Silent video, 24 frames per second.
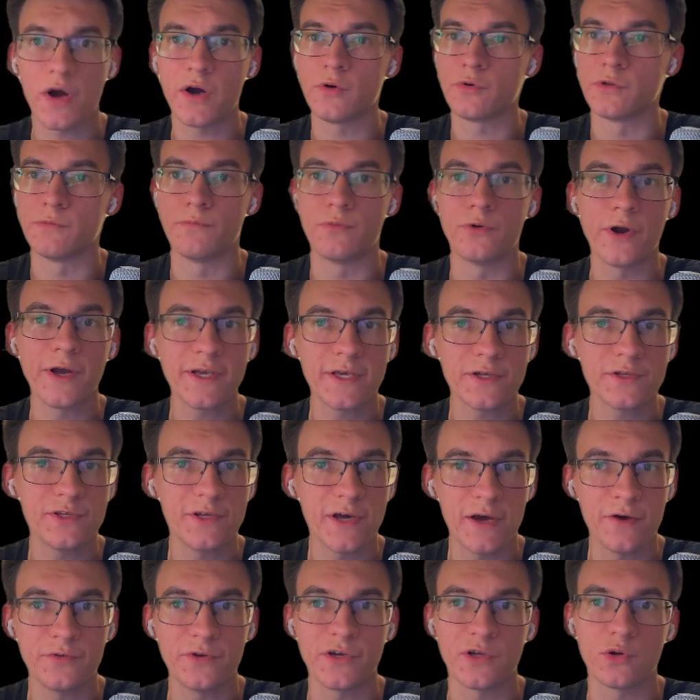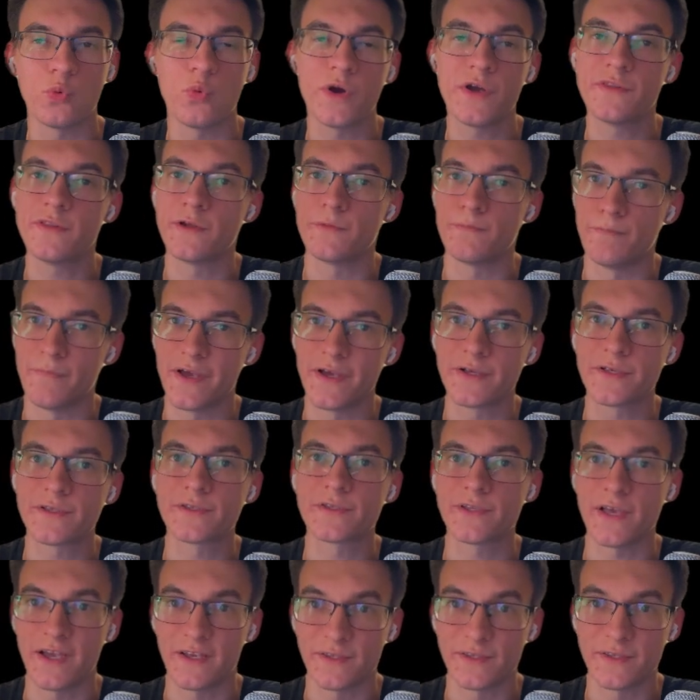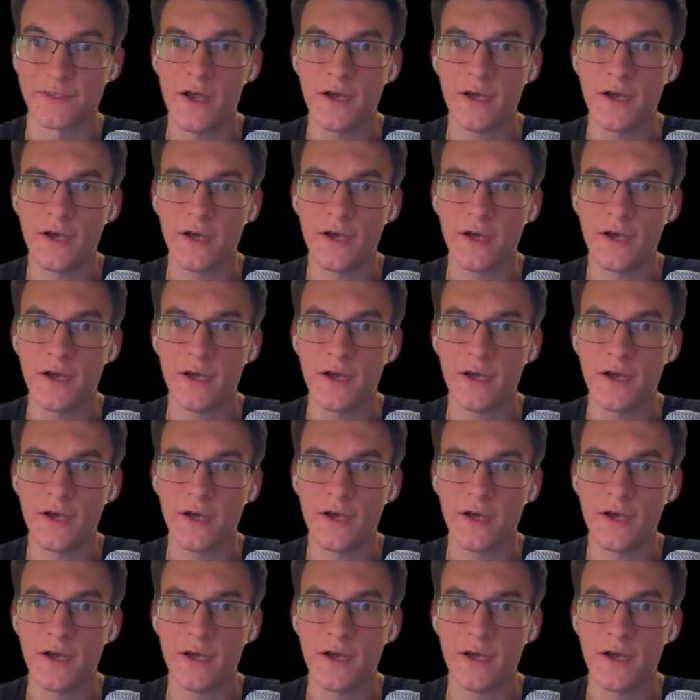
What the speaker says: I will break it down in a way that makes sense.